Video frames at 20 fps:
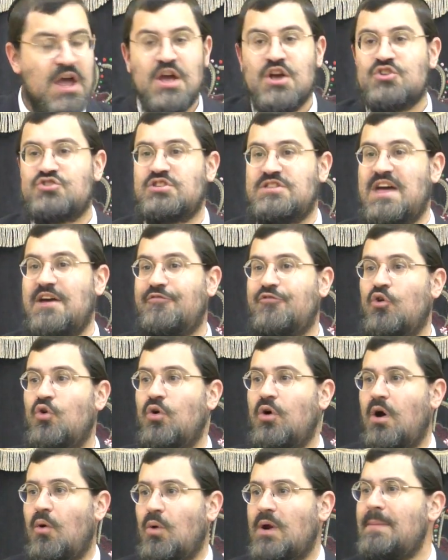So
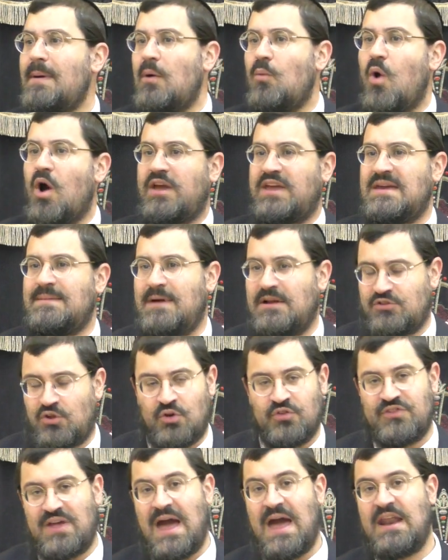therefore, what about working at
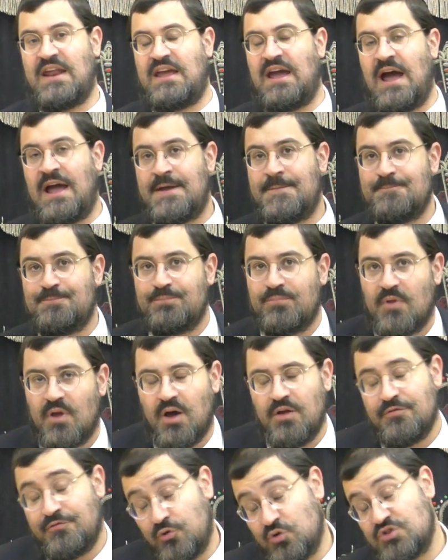McDonald's? I had a guy,
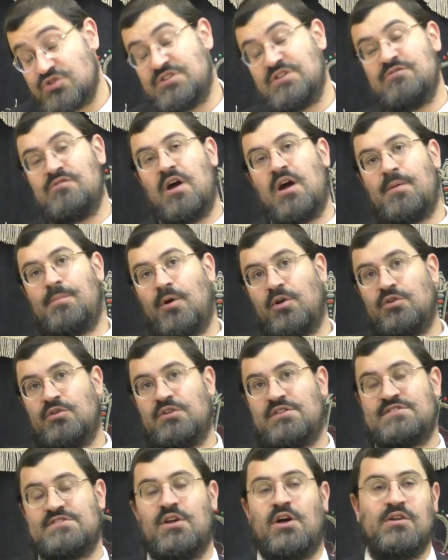unfortunately, Rachman
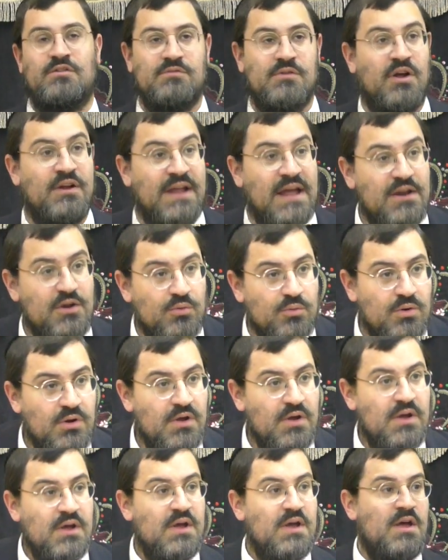al-Slan al-Aleinu,
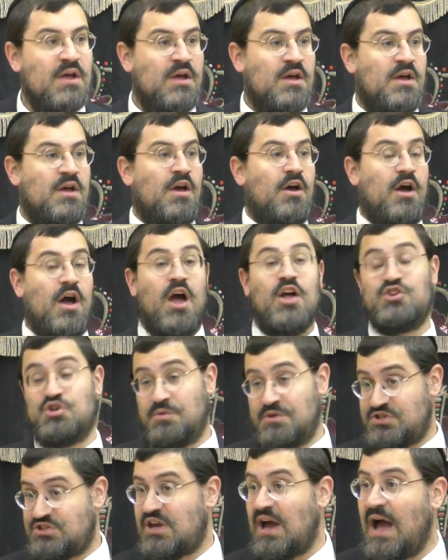a
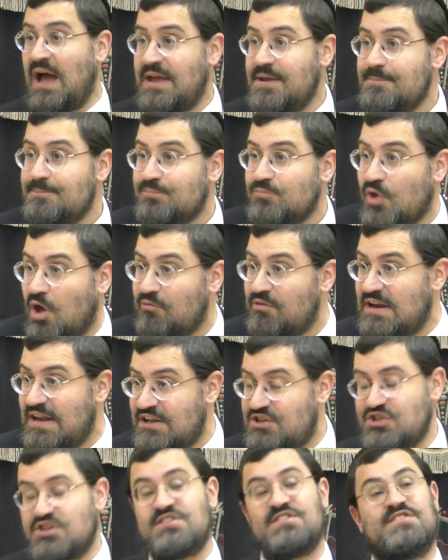Jewish guy, not
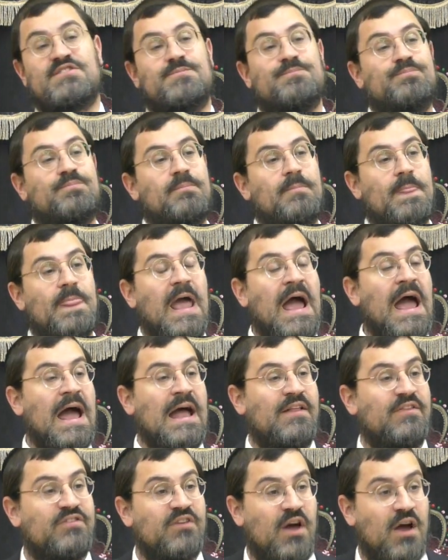religious,
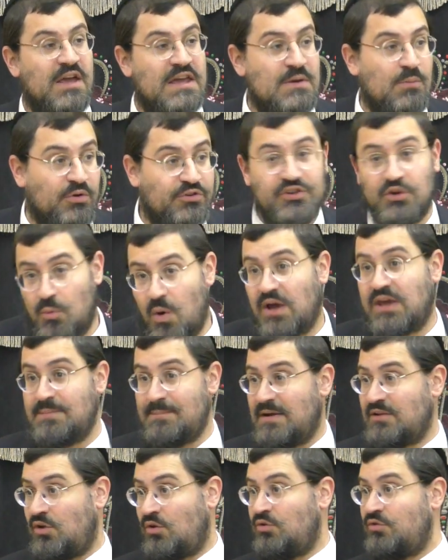and he wanted to work in
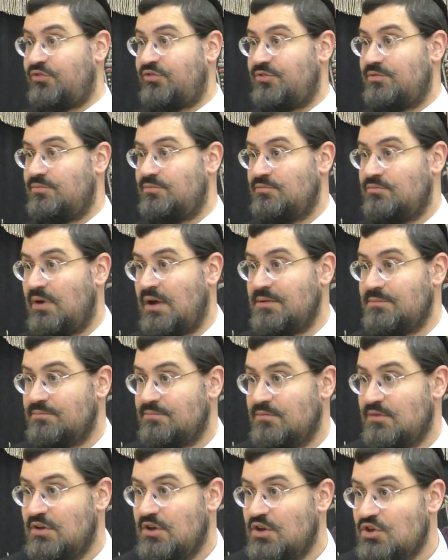McDonald's, right?
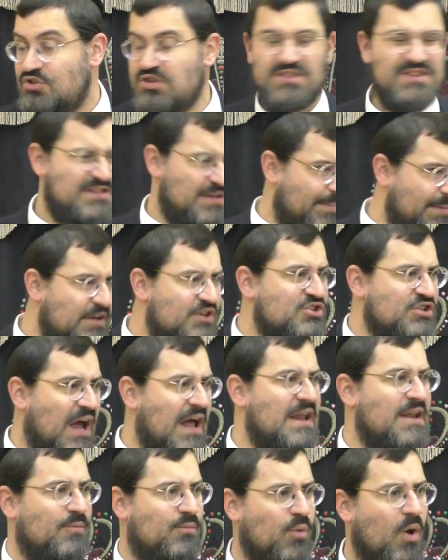So there's a big
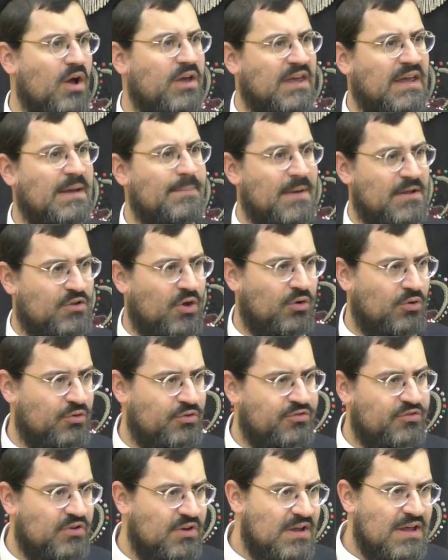shaila working in
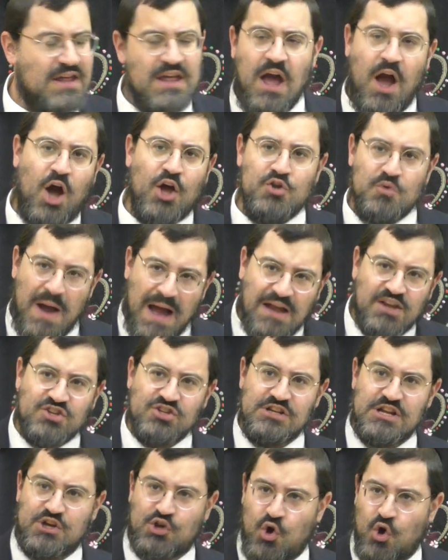McDonald's. Are you
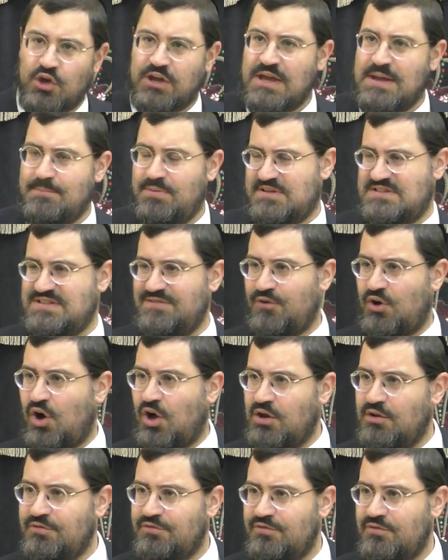actually cooking Basar
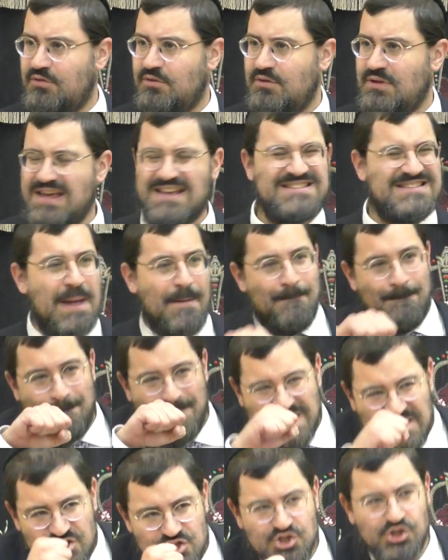B'Chalav? Is the
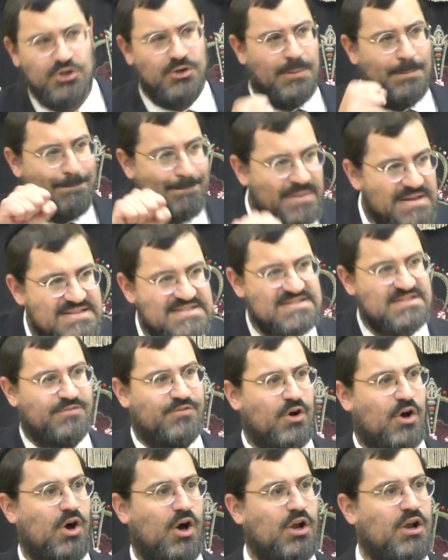bishul Basar
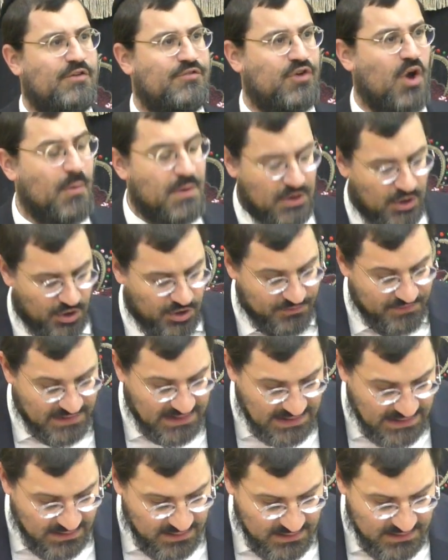B'Chalav going on over
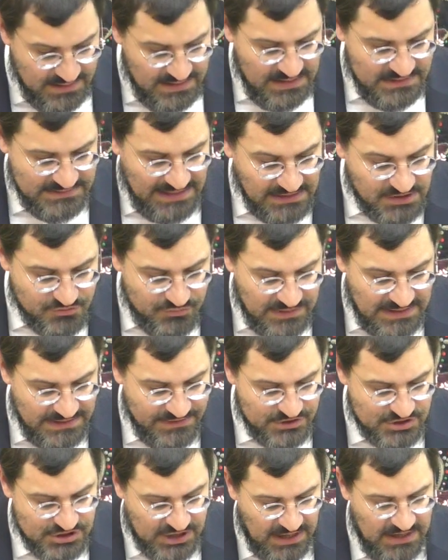here? That's really
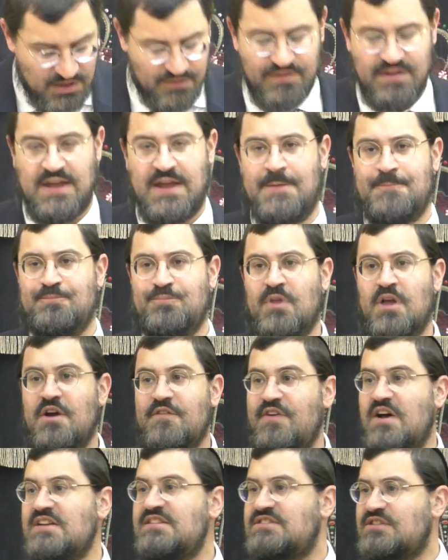the shaila over here.
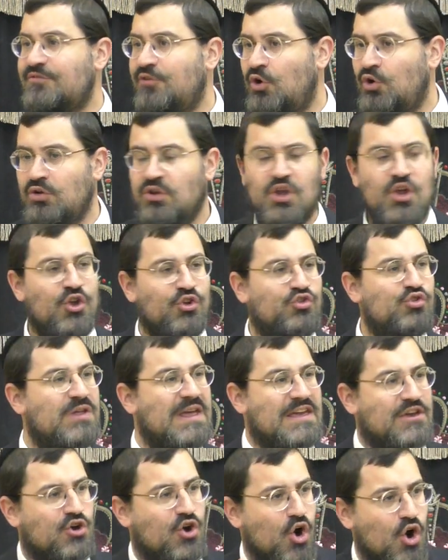First of all, do
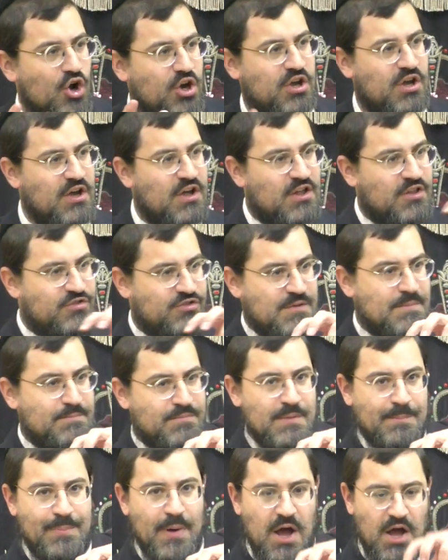they cook
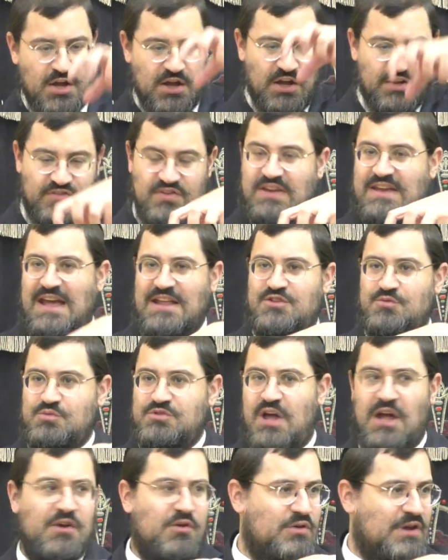the burger together
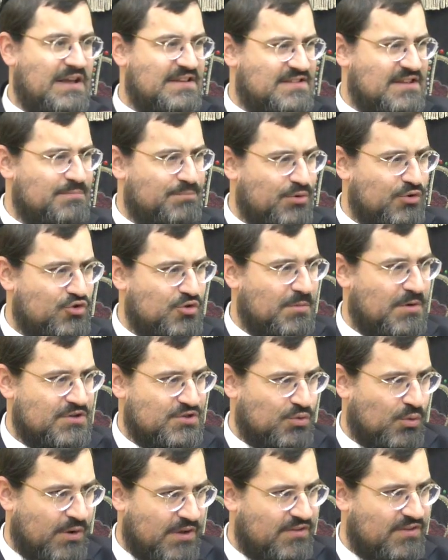with, I know you guys didn't put too much
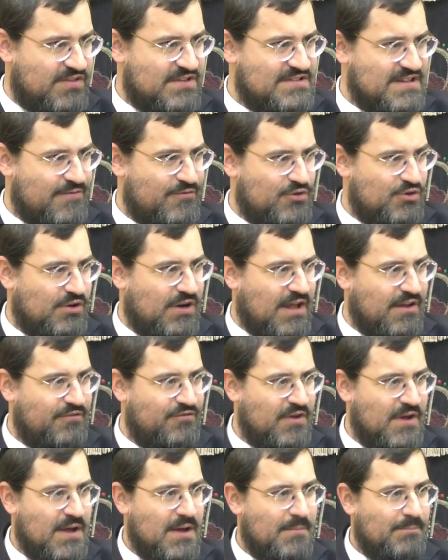thought into this ever in your
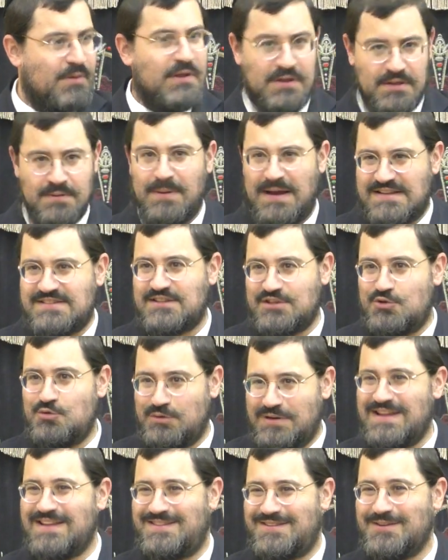life, but the mice, you
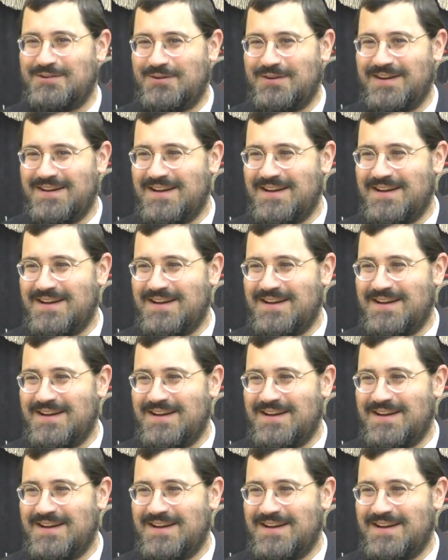need to,